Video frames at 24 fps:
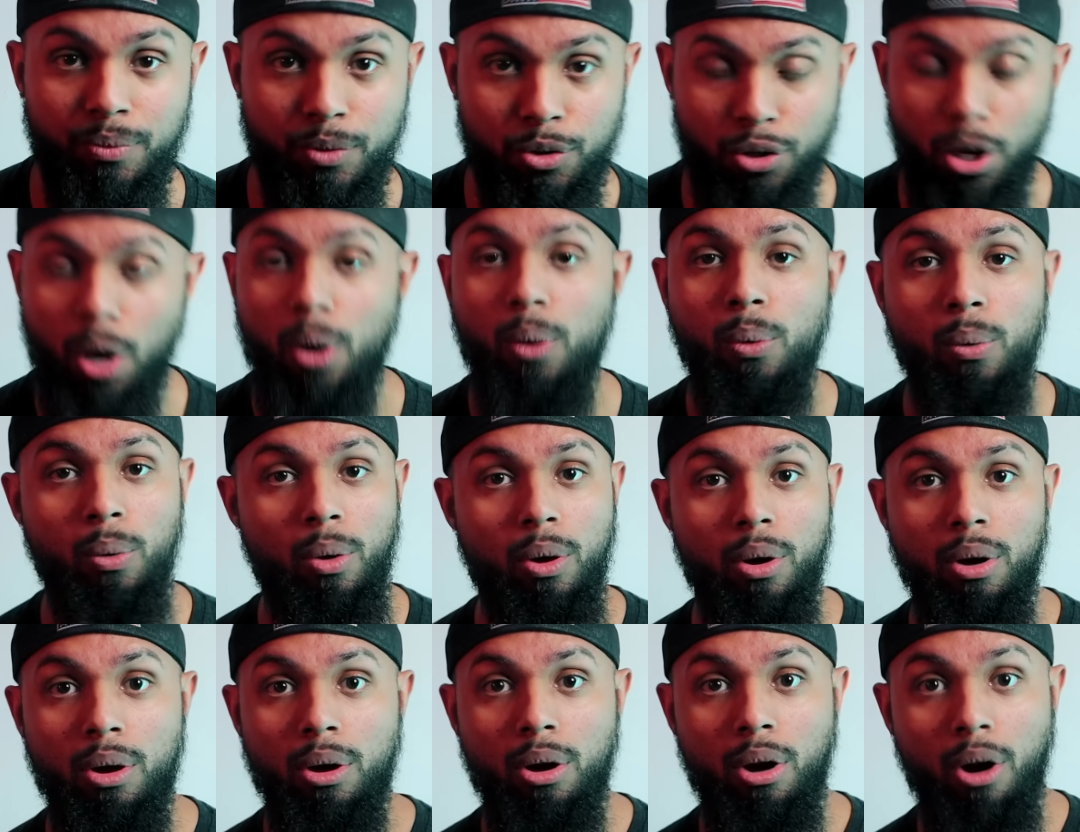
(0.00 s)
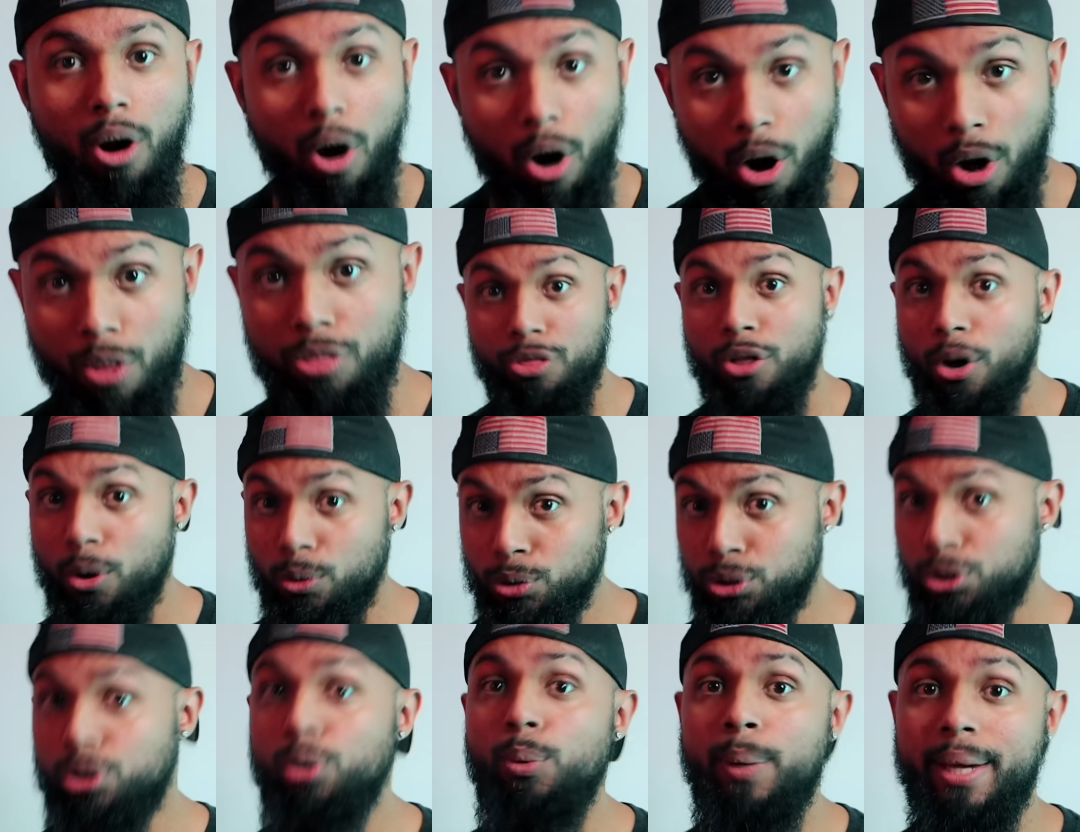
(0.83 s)
So, on
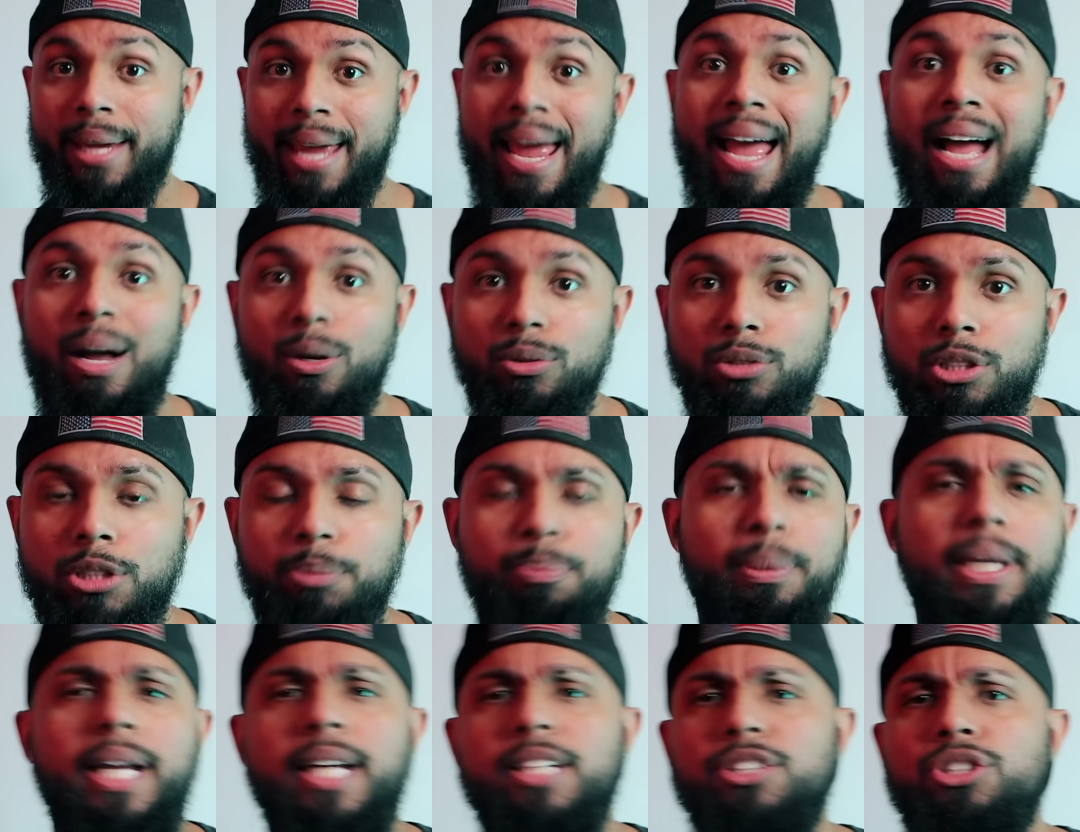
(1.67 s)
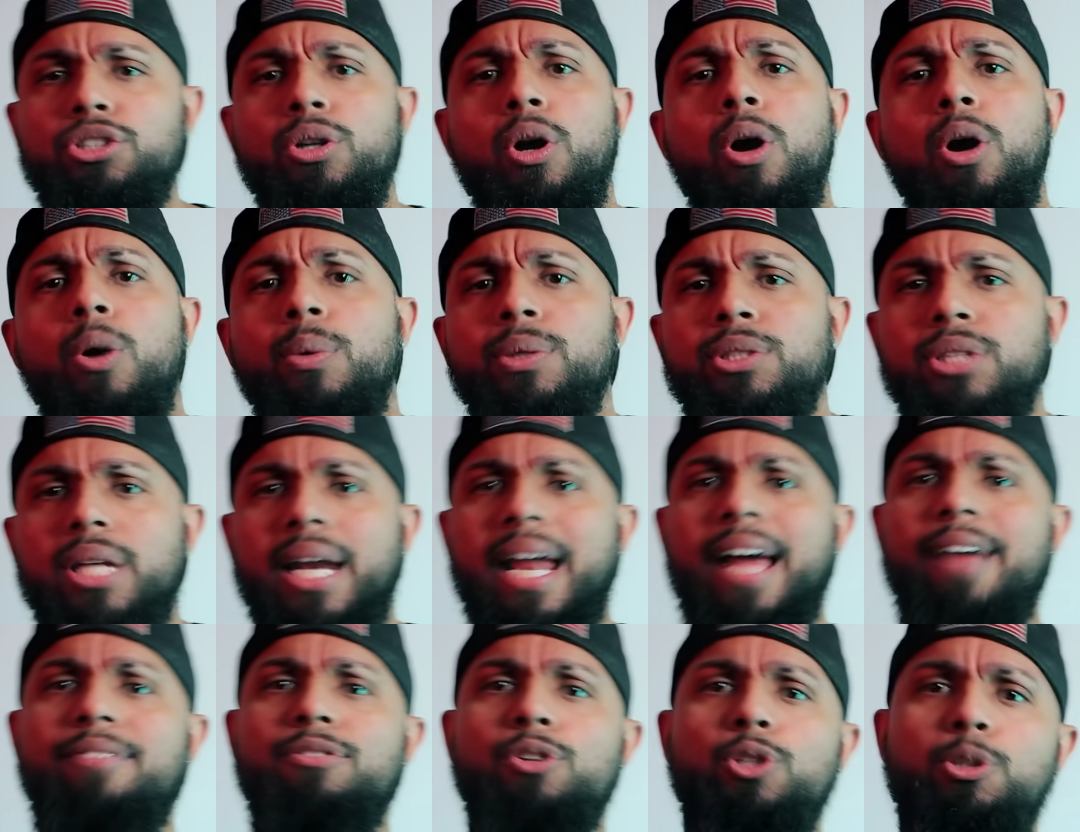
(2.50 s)
those two accounts, because you're always
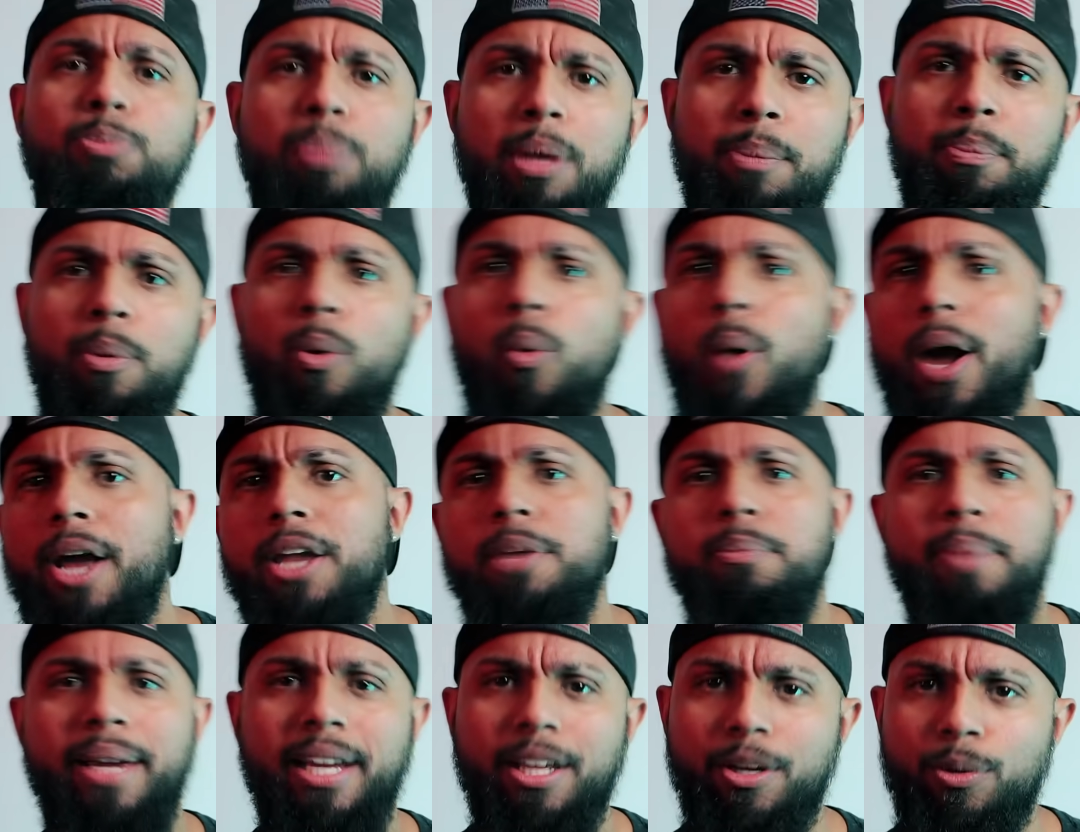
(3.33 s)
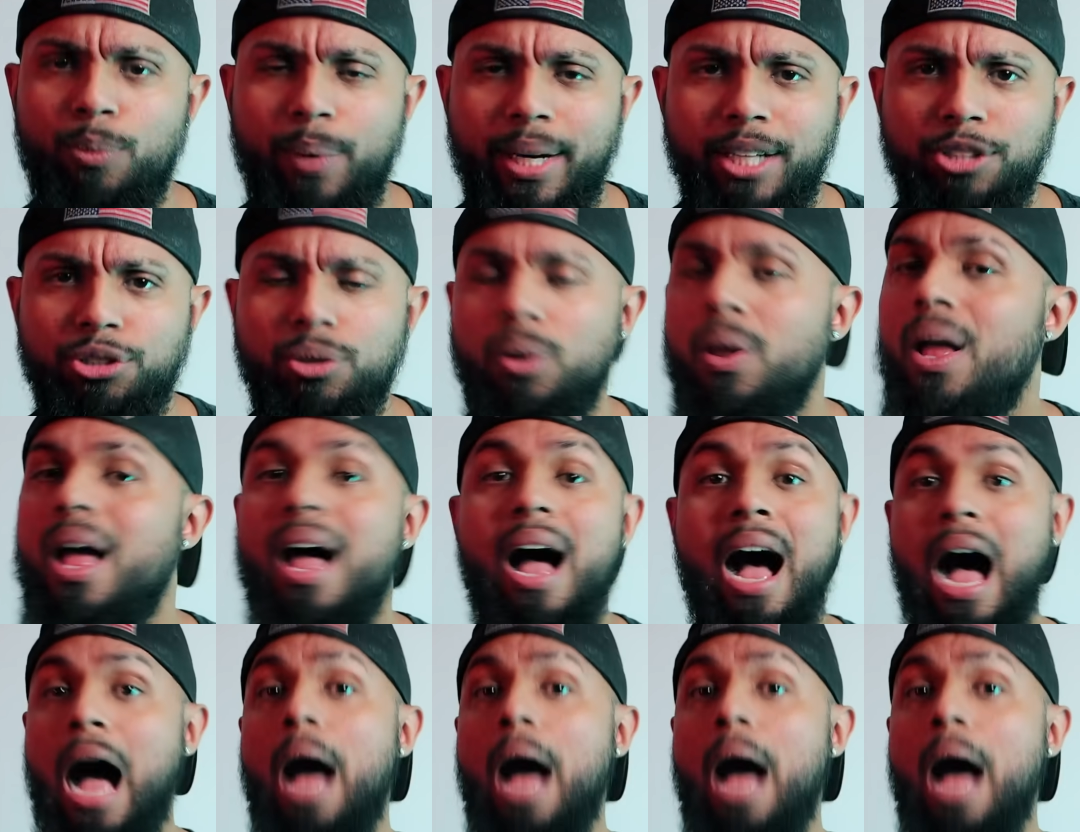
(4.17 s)
gonna have those people, why are you making it racial?